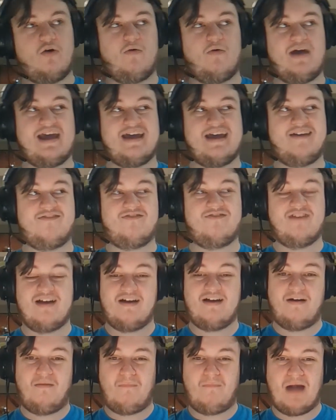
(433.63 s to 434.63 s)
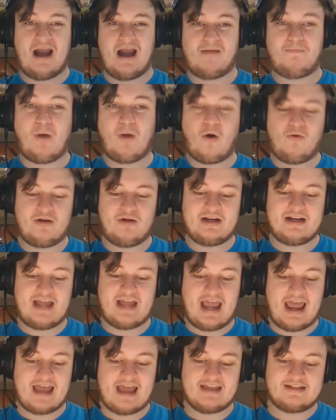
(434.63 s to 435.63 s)
if my opponent
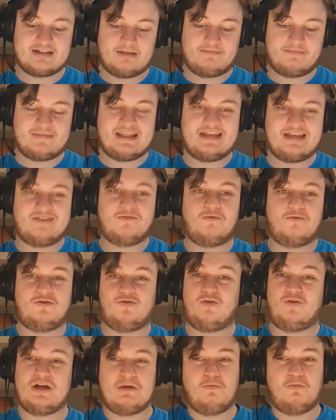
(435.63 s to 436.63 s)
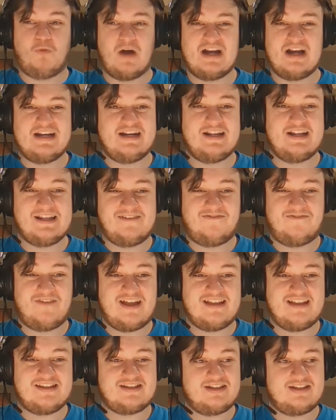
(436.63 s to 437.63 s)
has something with only 1
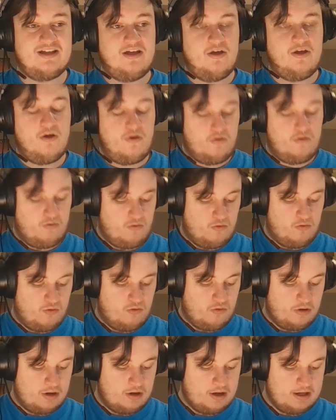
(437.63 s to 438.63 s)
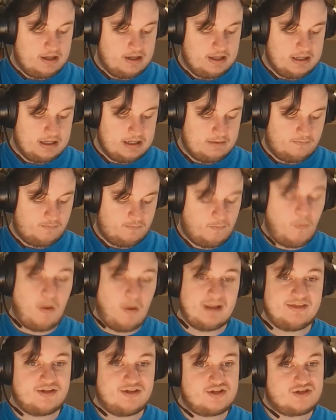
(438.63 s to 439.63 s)
defense or
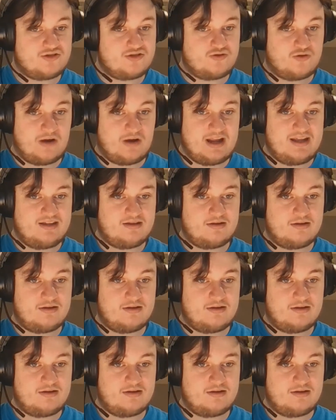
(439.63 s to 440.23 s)
1 strength,